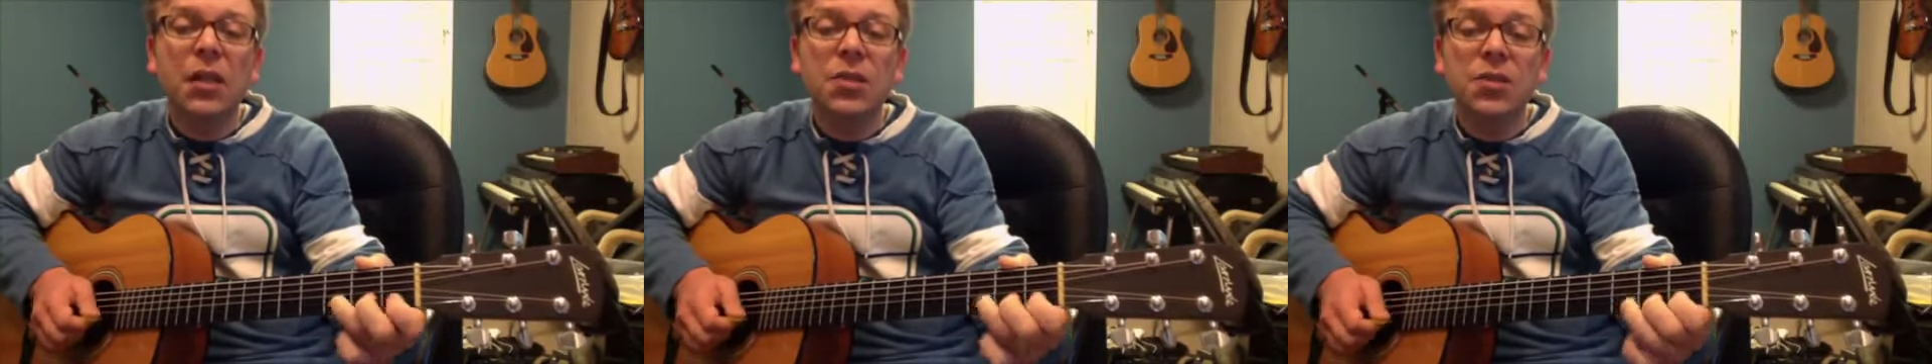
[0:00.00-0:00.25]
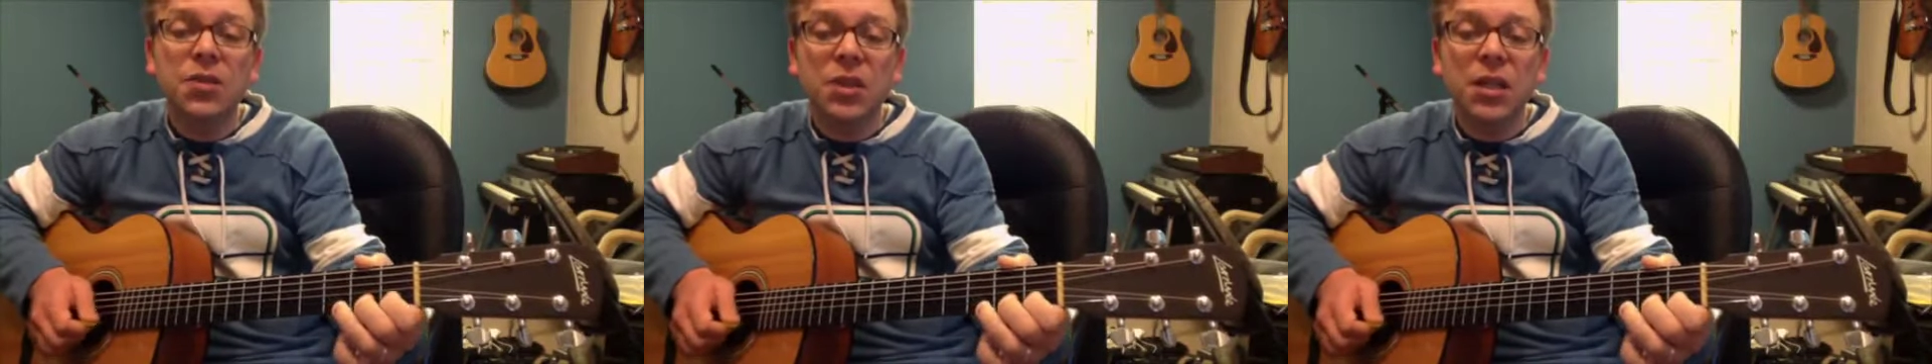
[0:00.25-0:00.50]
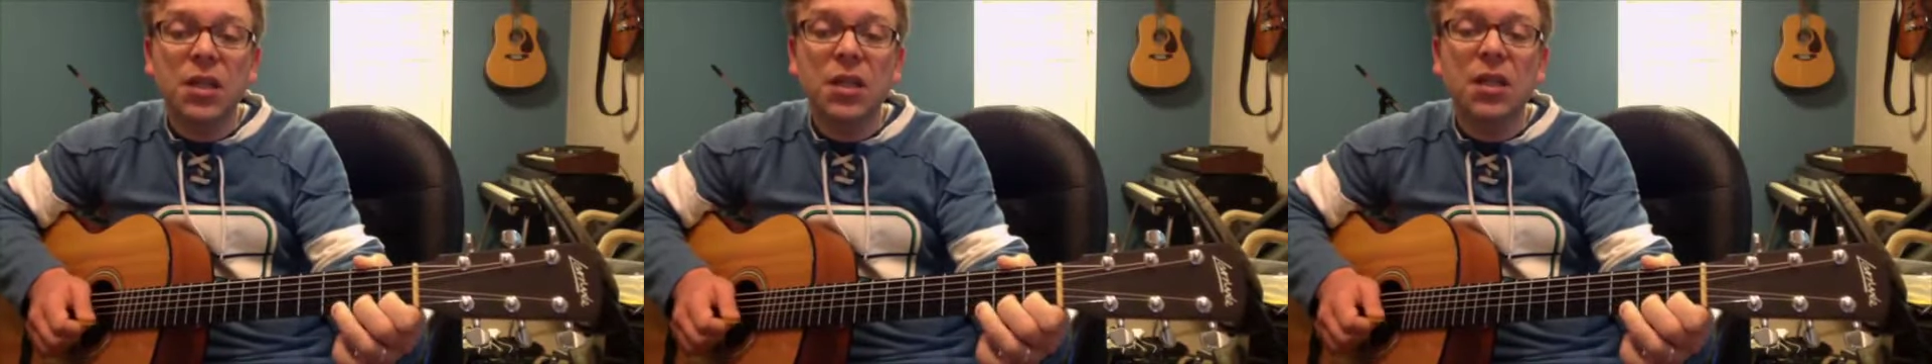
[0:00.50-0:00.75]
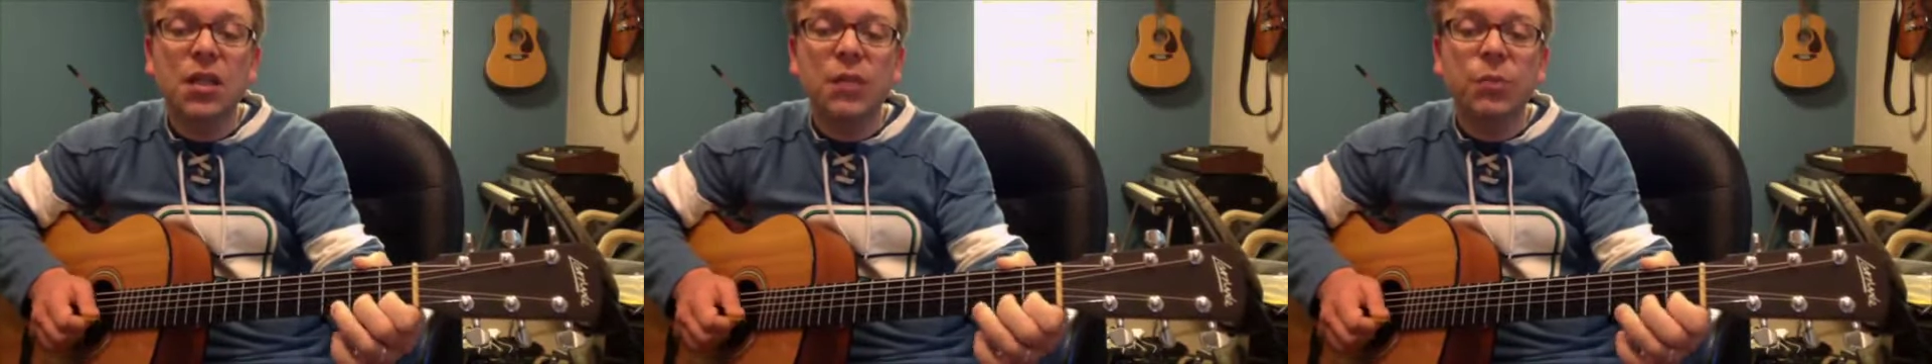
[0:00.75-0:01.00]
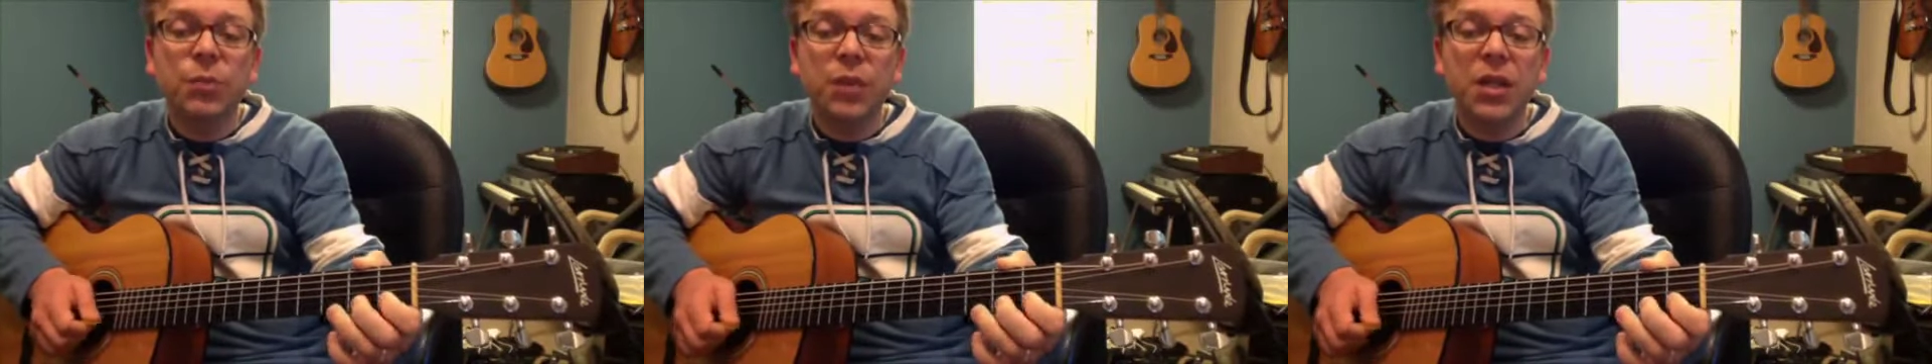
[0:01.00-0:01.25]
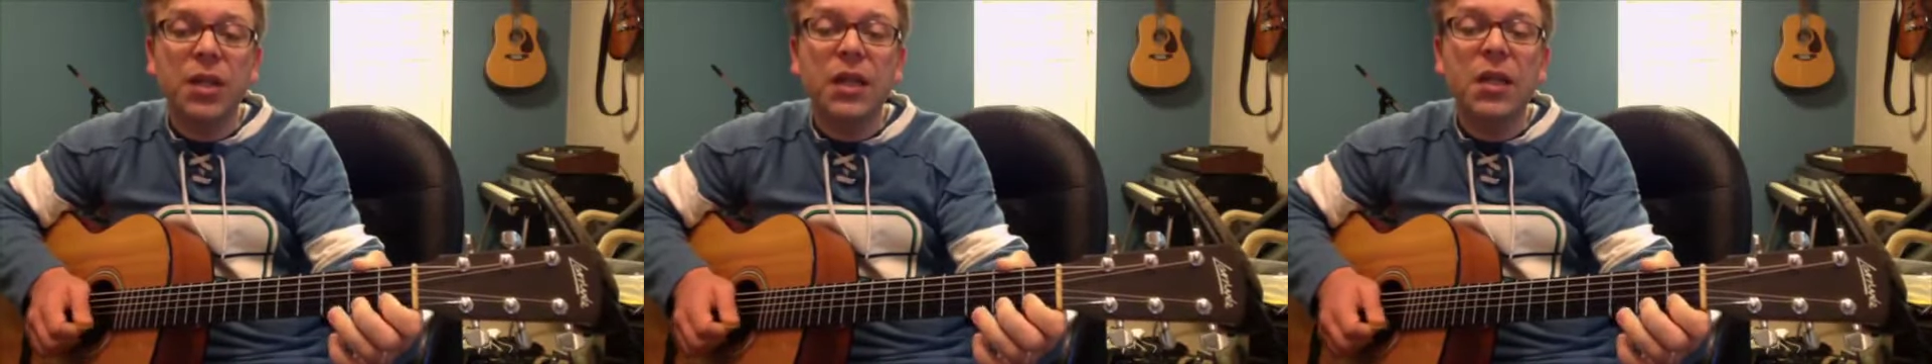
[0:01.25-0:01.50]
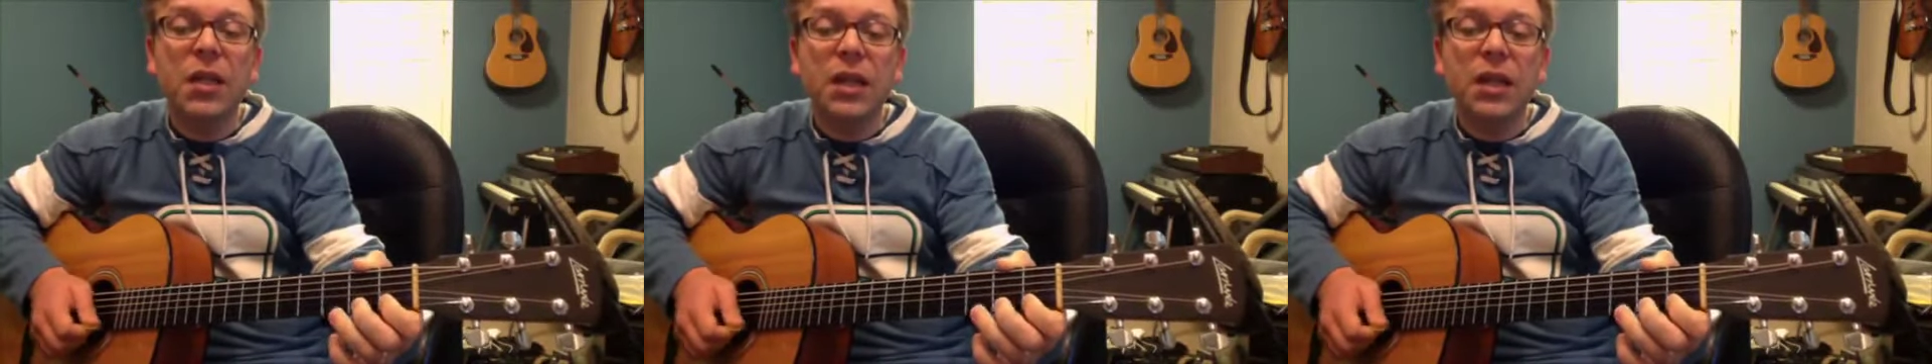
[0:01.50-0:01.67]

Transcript: C, B,